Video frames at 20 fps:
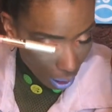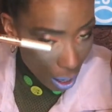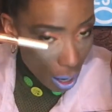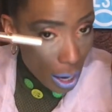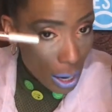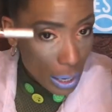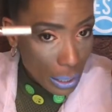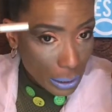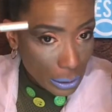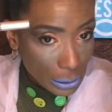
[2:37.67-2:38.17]

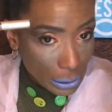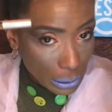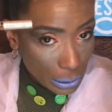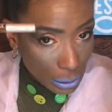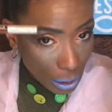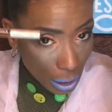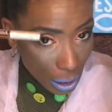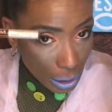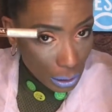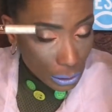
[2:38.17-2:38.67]
are a
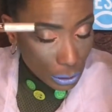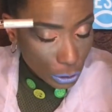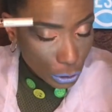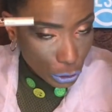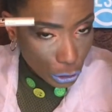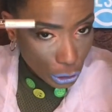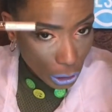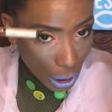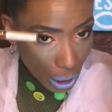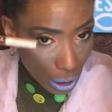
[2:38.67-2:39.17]
dark
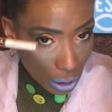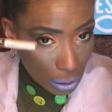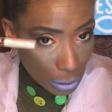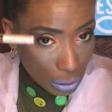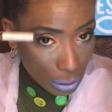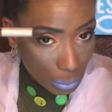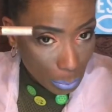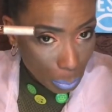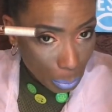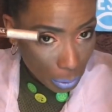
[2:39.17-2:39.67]

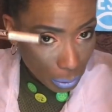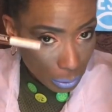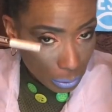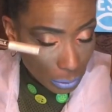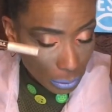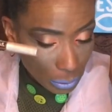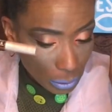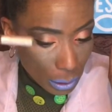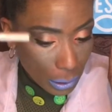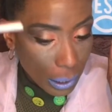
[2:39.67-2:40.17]
chocolate
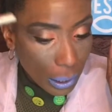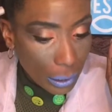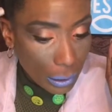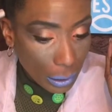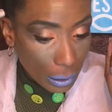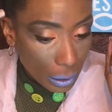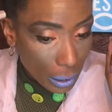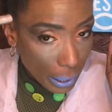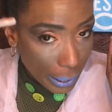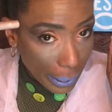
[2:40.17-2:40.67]
person
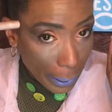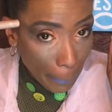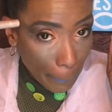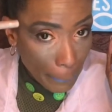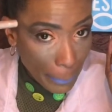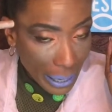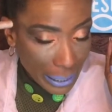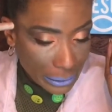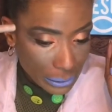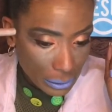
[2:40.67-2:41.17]
like
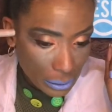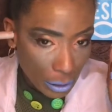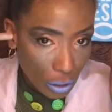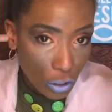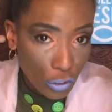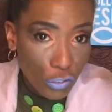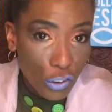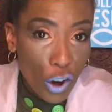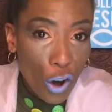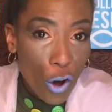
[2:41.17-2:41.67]

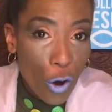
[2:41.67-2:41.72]
myself,